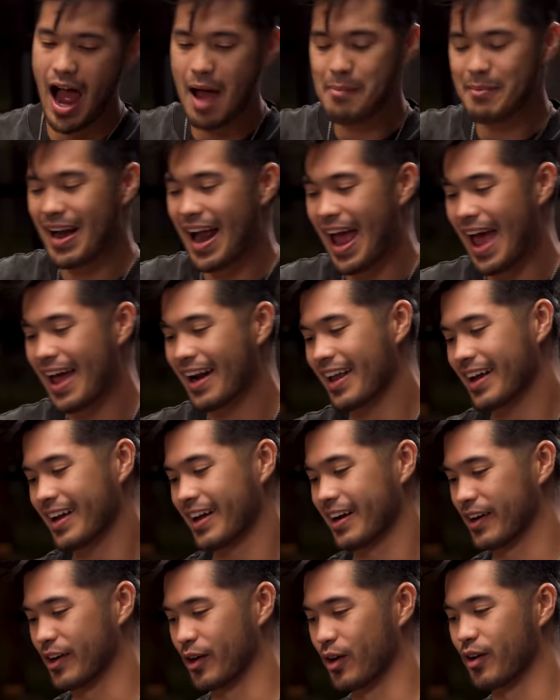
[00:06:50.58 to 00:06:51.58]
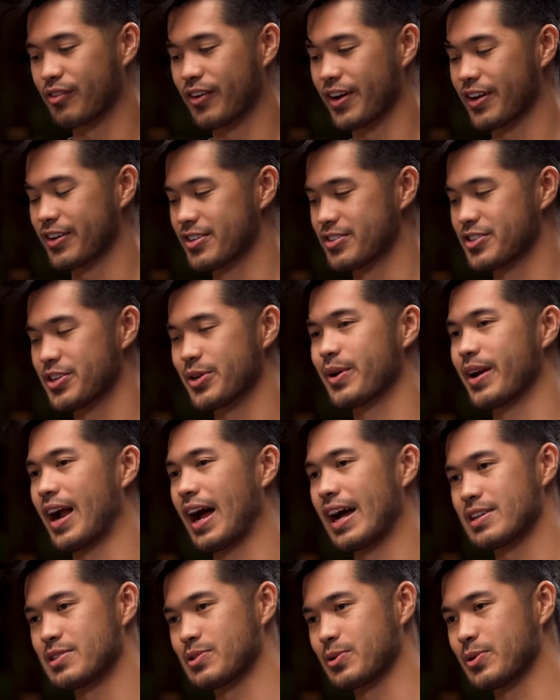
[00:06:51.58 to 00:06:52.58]
no. I mean, I had like a girlfriend or two in
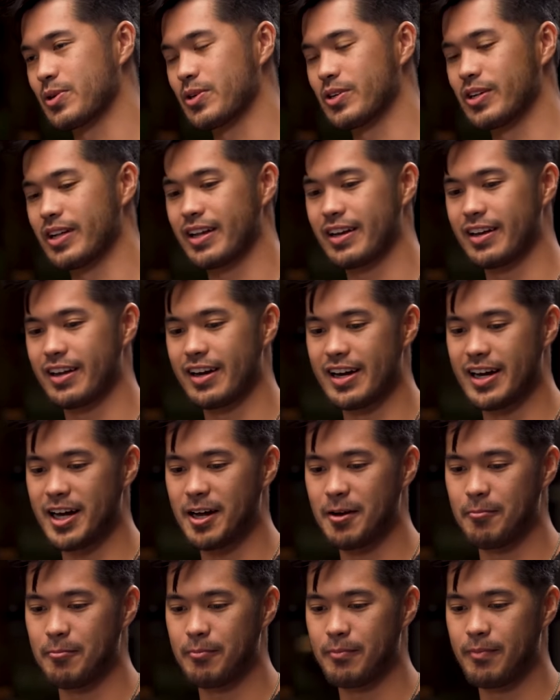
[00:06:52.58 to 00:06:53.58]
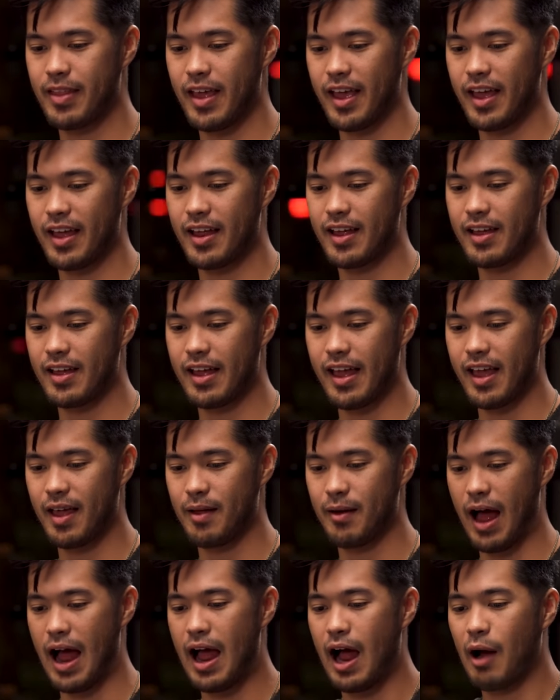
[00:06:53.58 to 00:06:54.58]
high school, and uh, it,
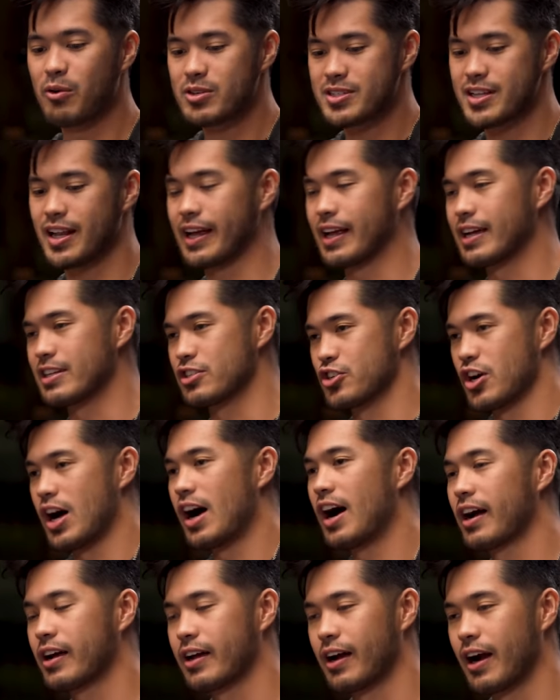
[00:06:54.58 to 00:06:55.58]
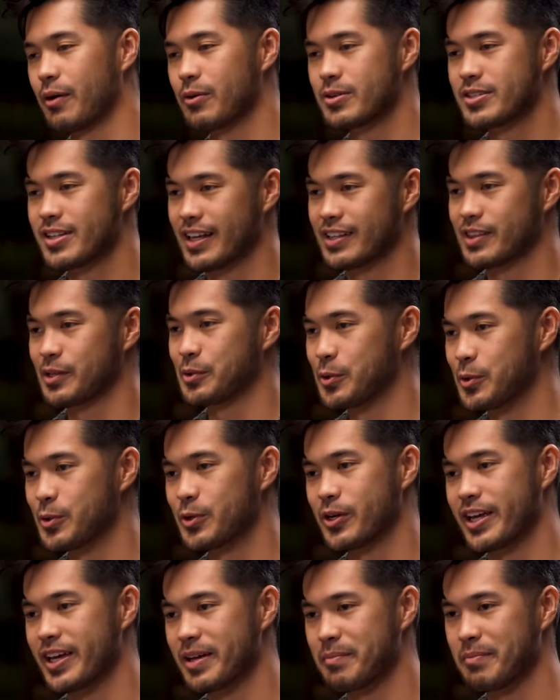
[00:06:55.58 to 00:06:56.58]
it, I, I wasn't like a jock. I wasn't like the
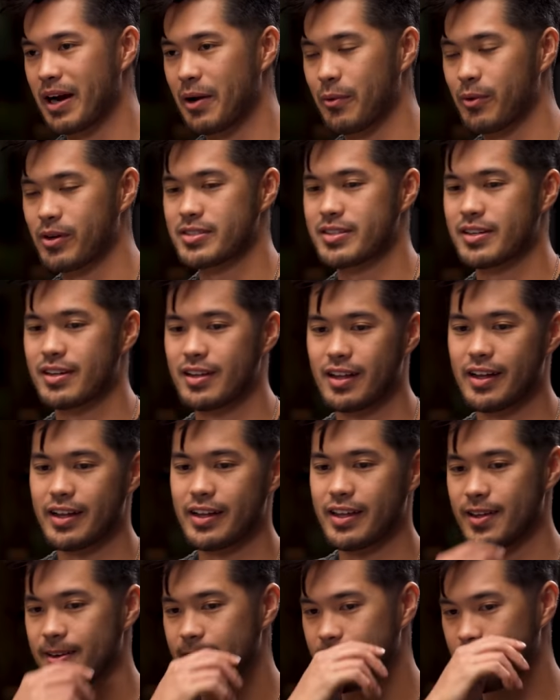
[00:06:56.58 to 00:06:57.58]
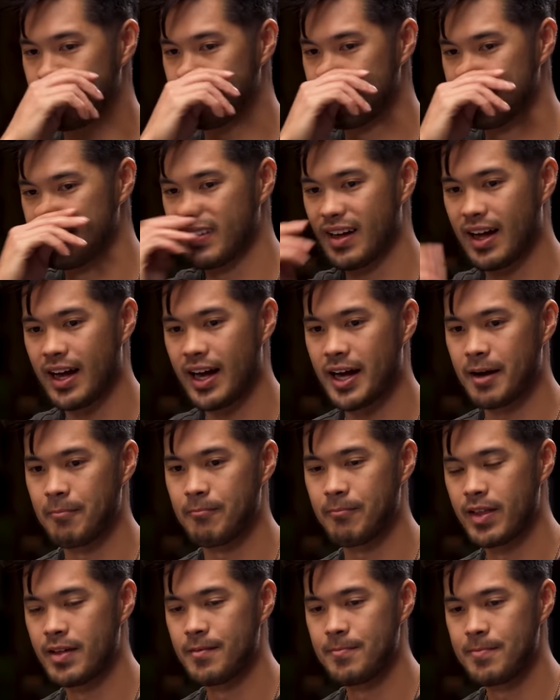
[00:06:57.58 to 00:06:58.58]
cool kid, but I wasn't like you know.
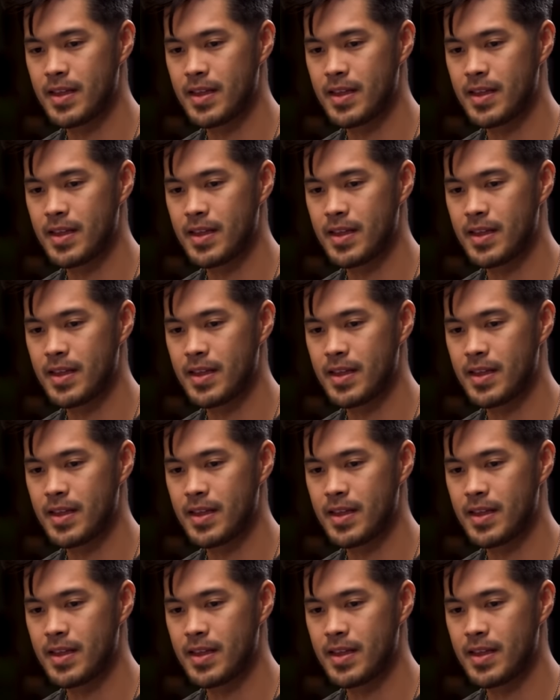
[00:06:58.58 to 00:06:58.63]
Um,